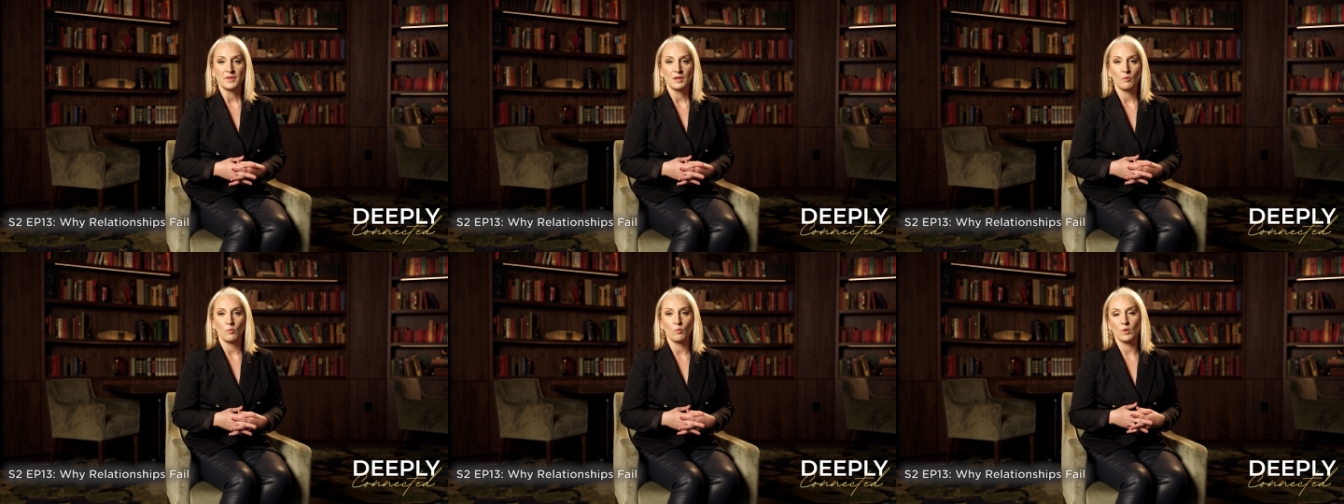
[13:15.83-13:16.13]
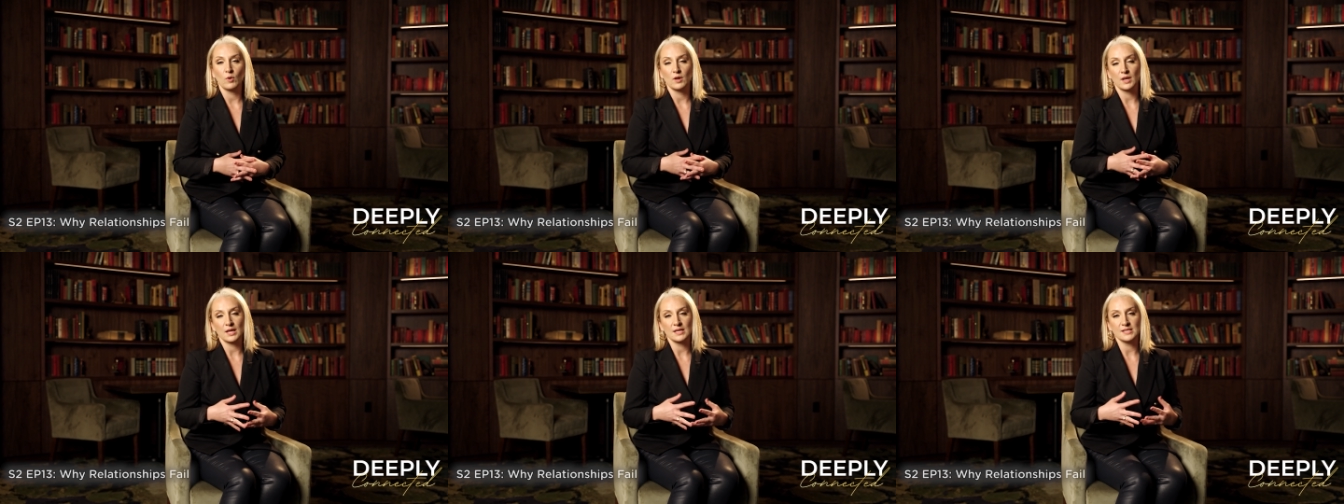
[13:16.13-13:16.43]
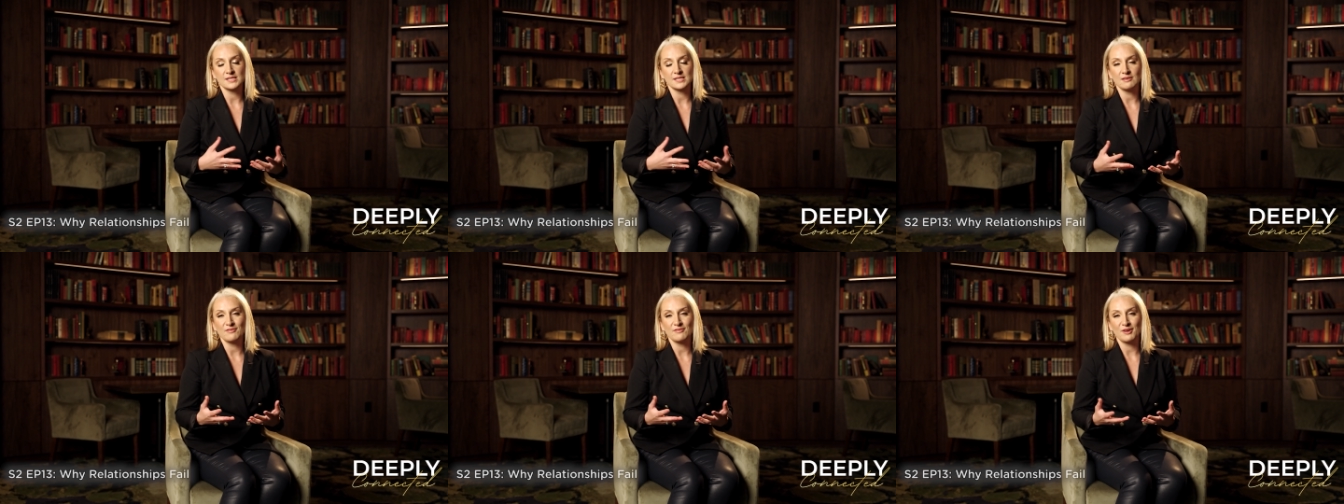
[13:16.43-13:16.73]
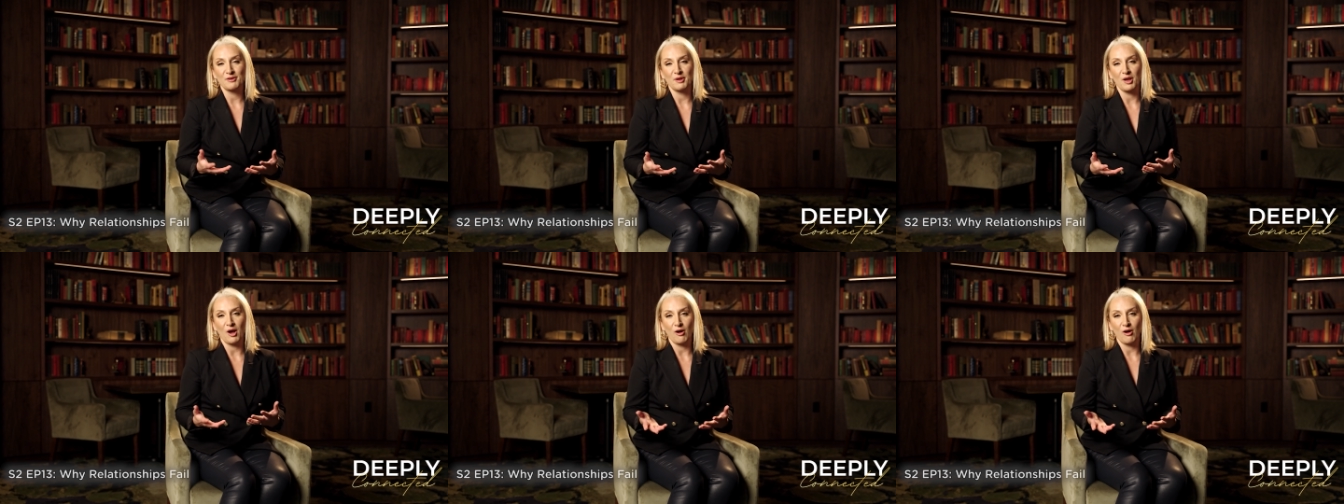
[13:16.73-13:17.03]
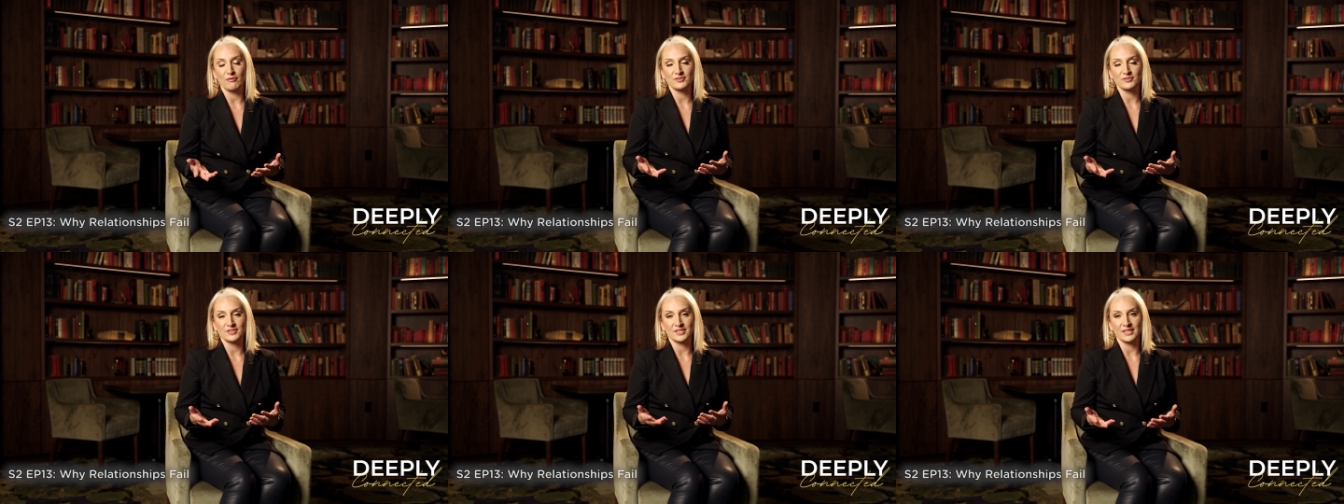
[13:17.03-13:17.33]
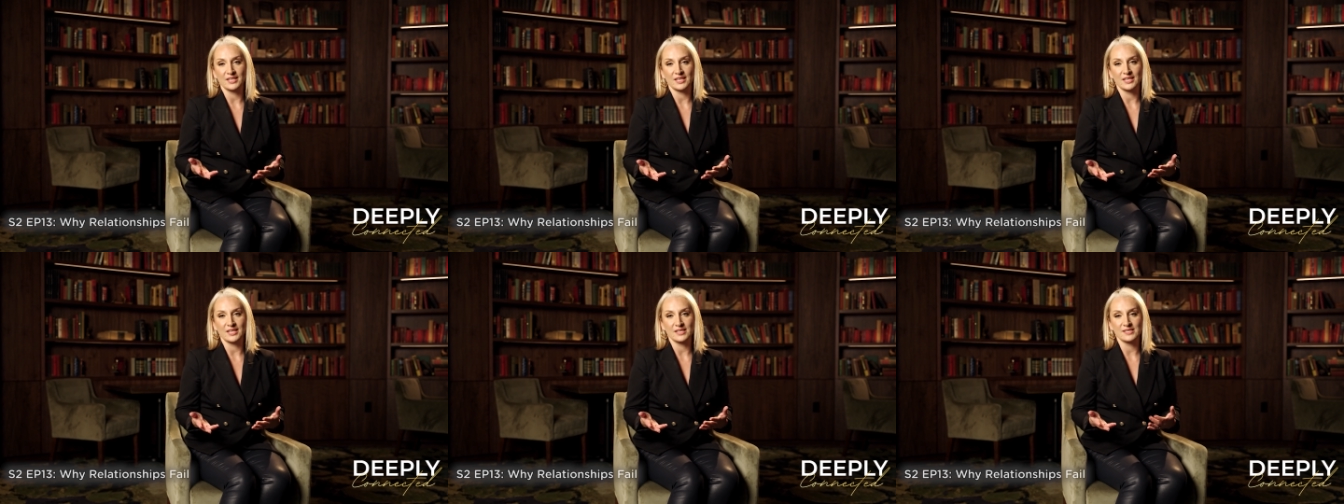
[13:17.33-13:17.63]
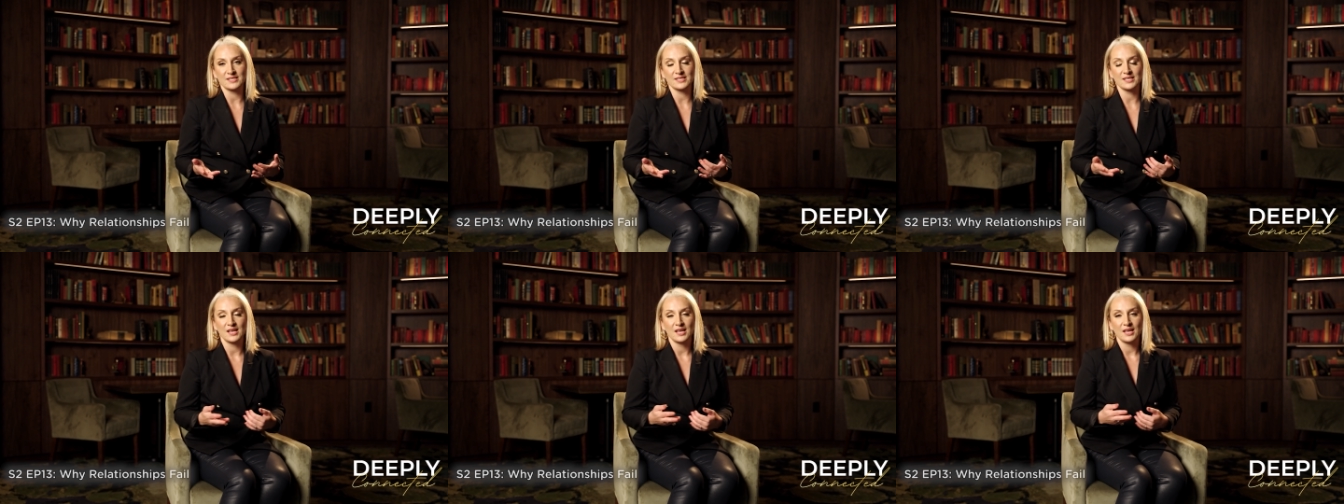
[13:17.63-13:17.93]
what I see very often
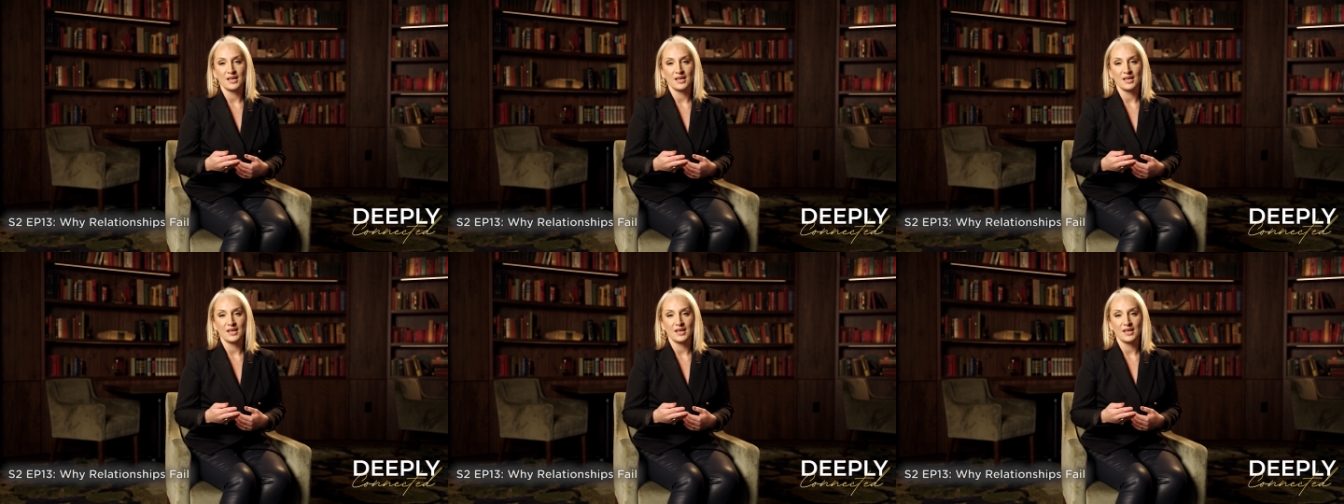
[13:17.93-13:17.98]
is